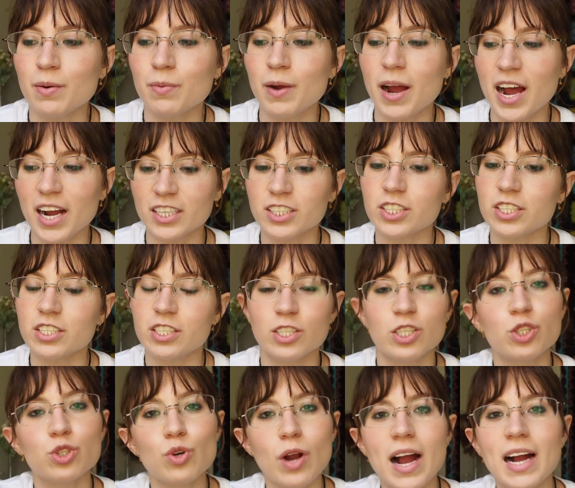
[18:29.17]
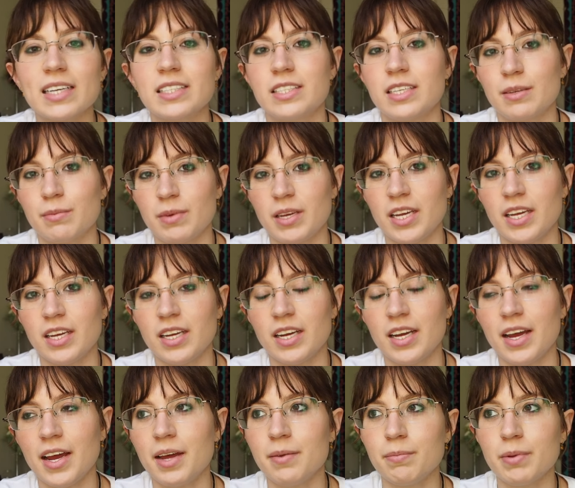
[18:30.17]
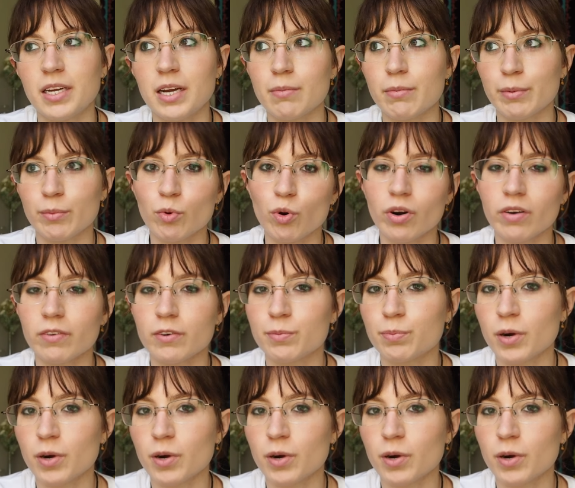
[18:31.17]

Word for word: actually distracting me and becoming more of a